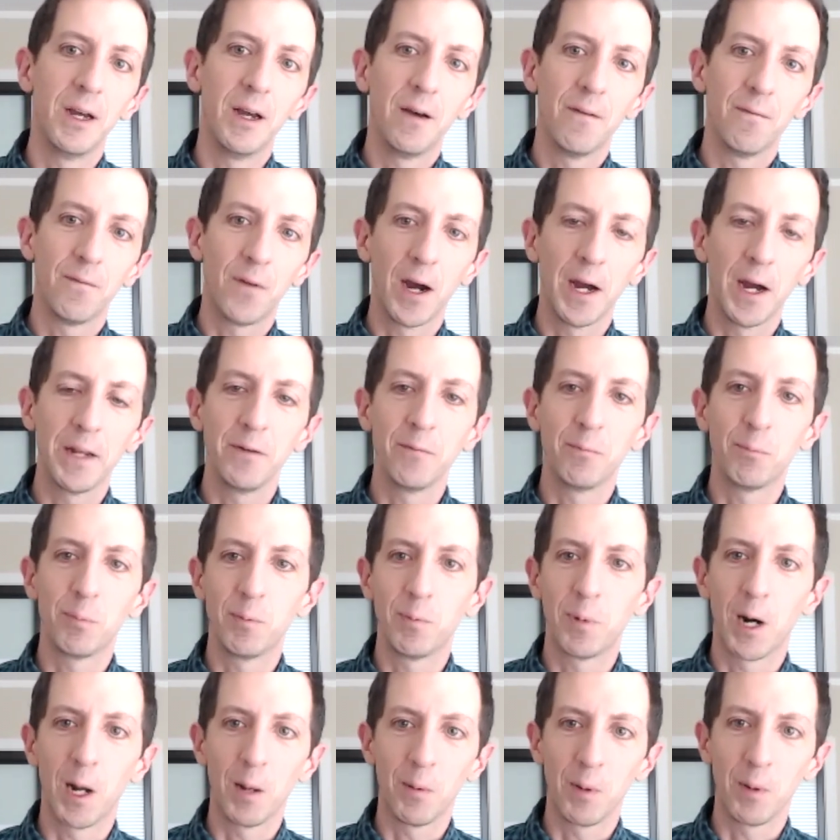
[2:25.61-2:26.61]
find
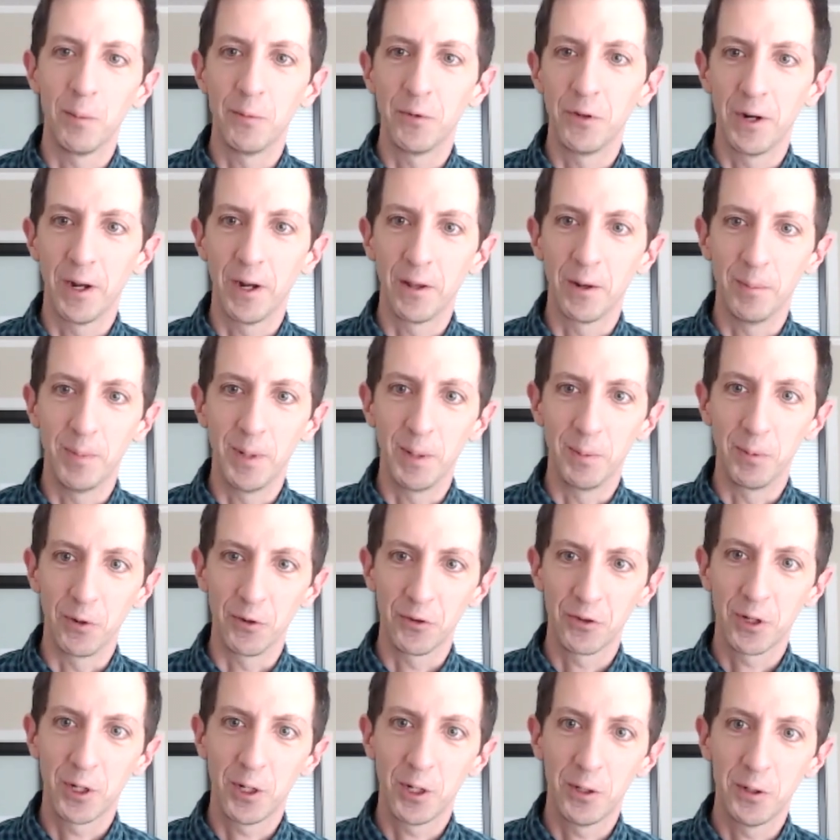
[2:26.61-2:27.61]
problems in other people's
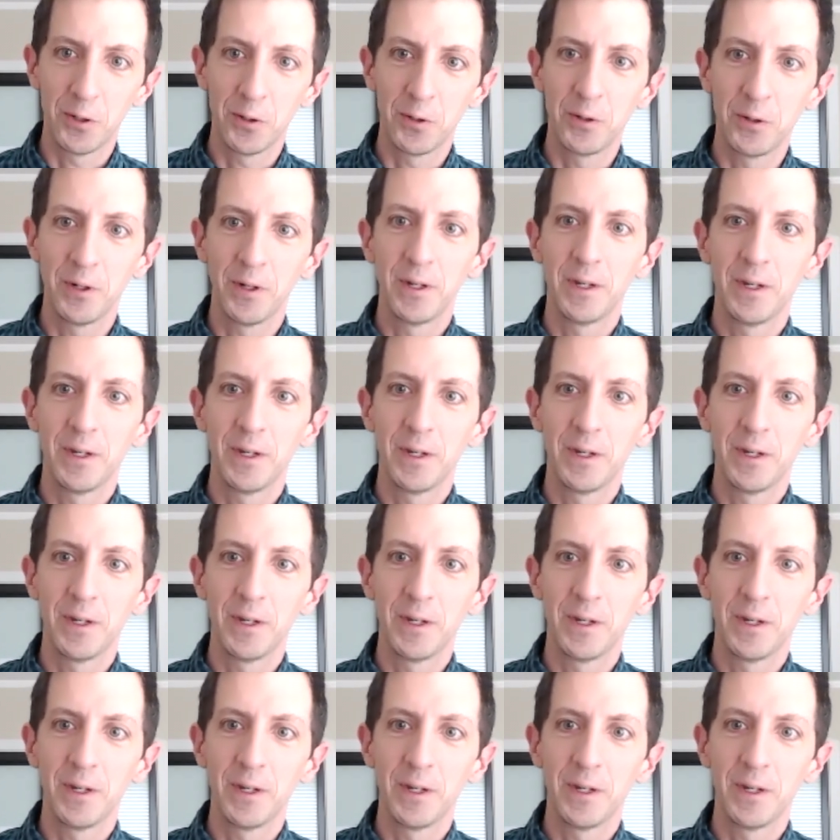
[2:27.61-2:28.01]
code